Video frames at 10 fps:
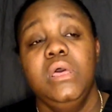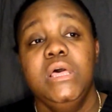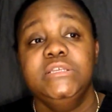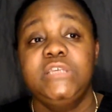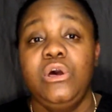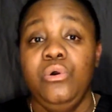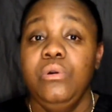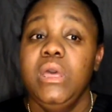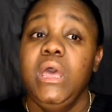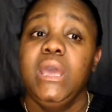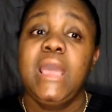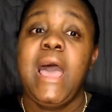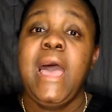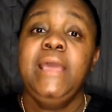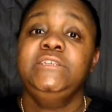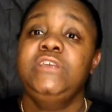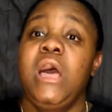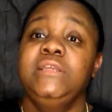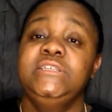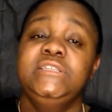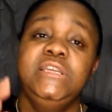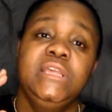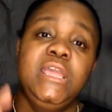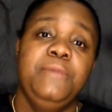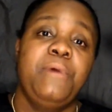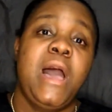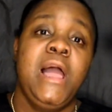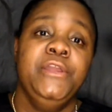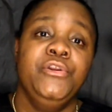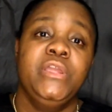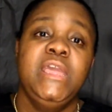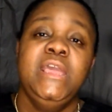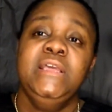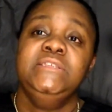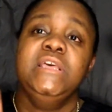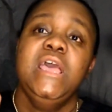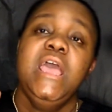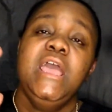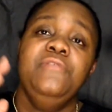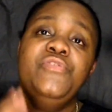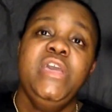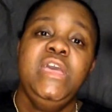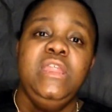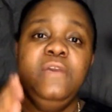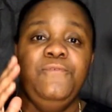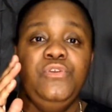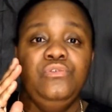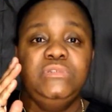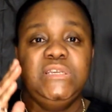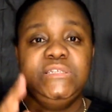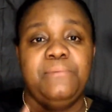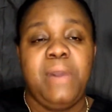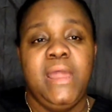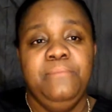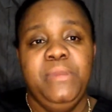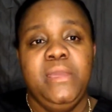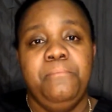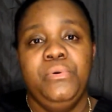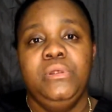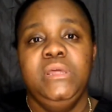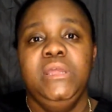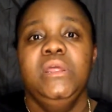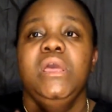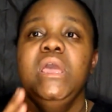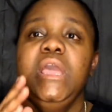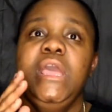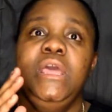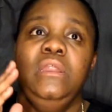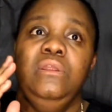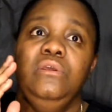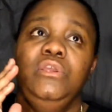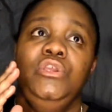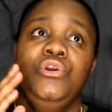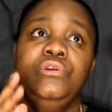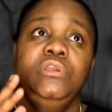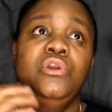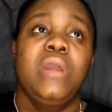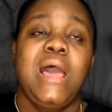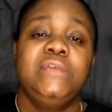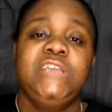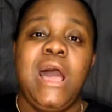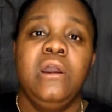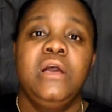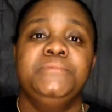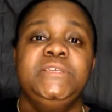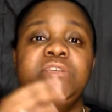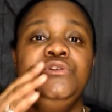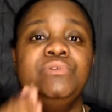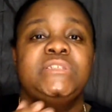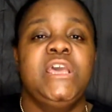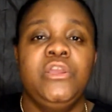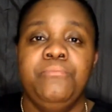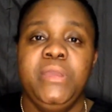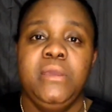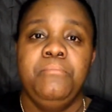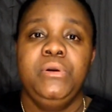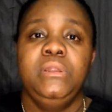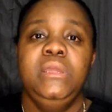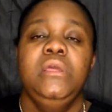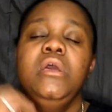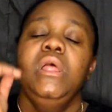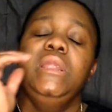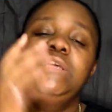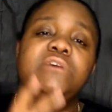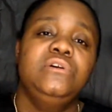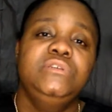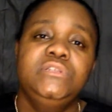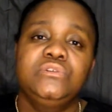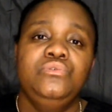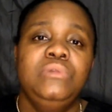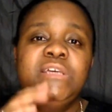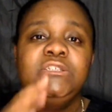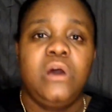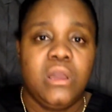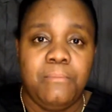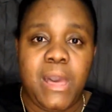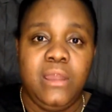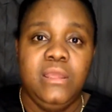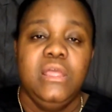So, guys, y'all just need to keep an eye on your kids. And then if you see somebody being bullied and your child comes to you and say you're being bullied, let's go to the school. Let's talk about it.